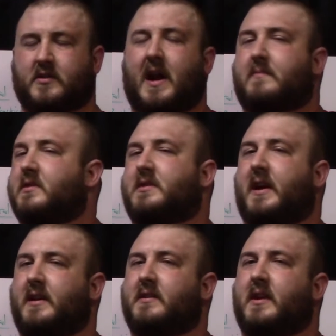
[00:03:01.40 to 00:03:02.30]
traps are
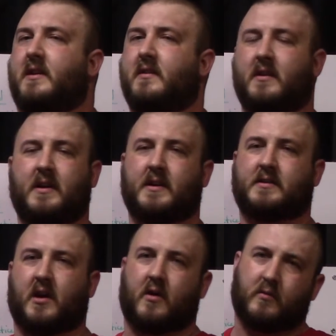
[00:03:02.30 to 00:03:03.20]
tightened in.
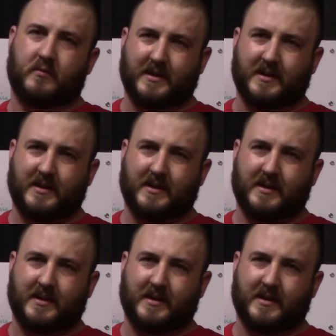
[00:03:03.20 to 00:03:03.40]
So